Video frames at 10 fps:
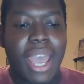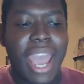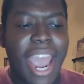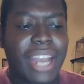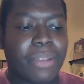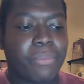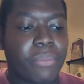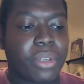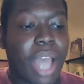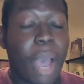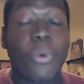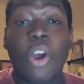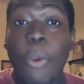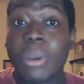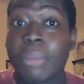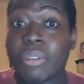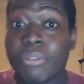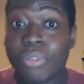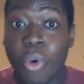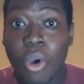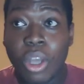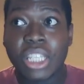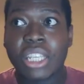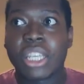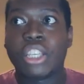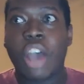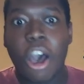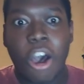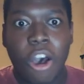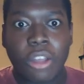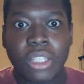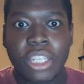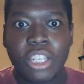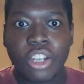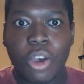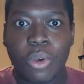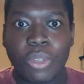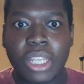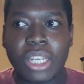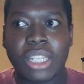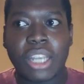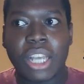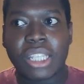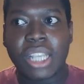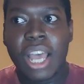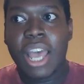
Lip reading: And I want to open up the floor to y'all to, you know, to discuss,